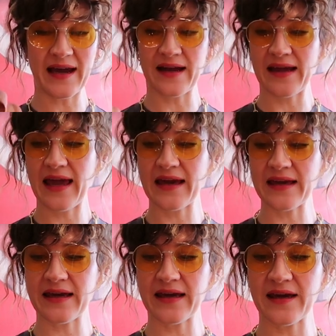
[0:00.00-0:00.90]
I had
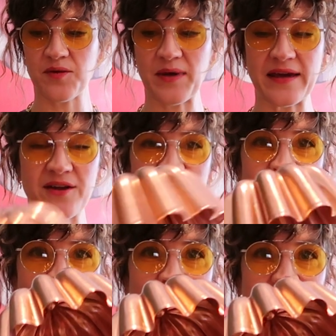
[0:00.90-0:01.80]
hanging in my
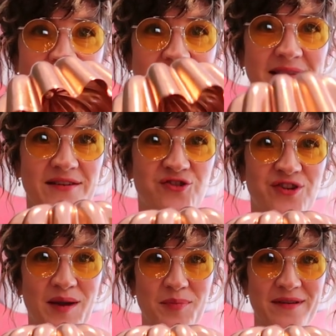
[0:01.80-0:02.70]
kitchen. I think that this
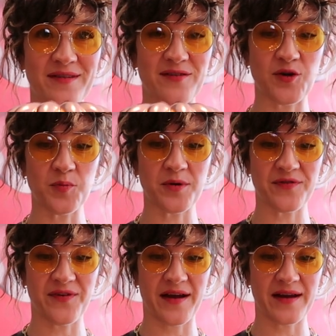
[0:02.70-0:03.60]
shape is super
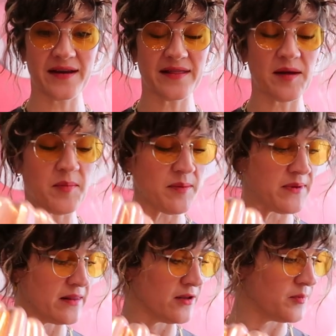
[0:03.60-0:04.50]
fun. They might
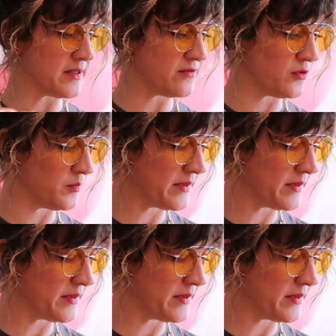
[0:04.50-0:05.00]
be a little bit too